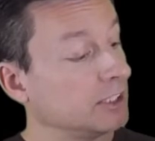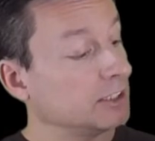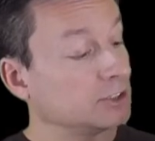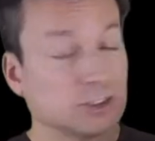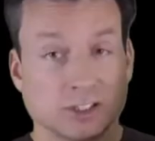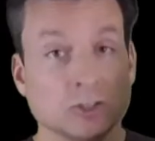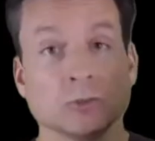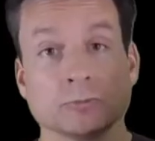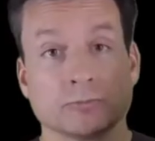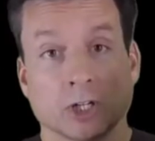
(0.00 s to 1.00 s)
is
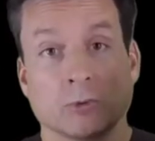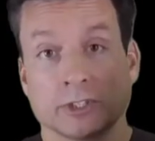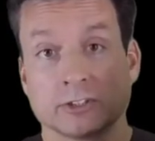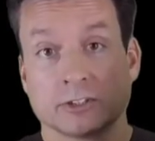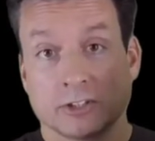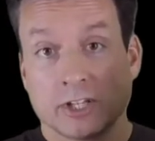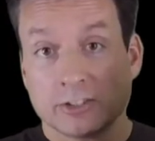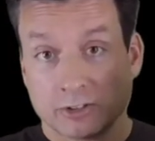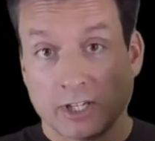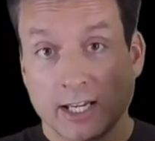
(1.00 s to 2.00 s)
still going to
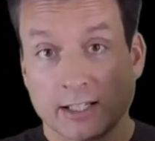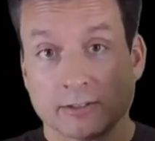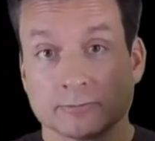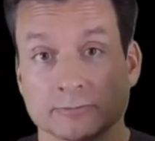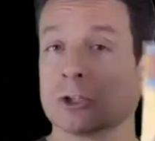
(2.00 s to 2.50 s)
this day.